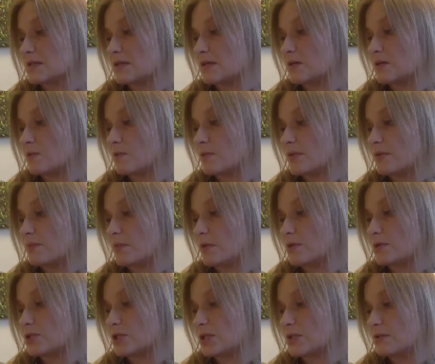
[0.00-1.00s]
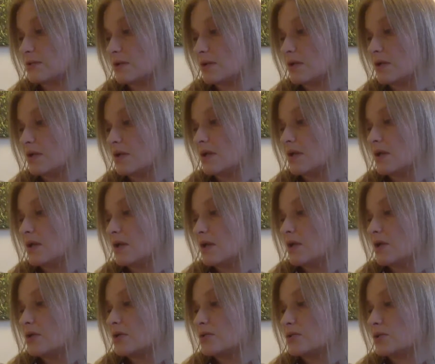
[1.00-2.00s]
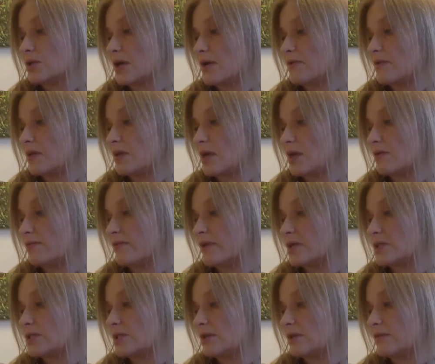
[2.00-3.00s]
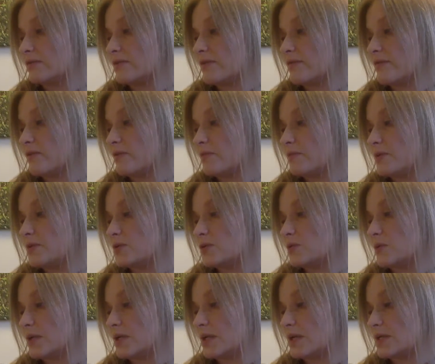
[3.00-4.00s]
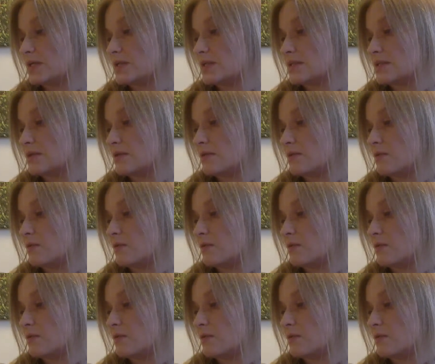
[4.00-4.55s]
thick with emotion, driving a rushing river between us,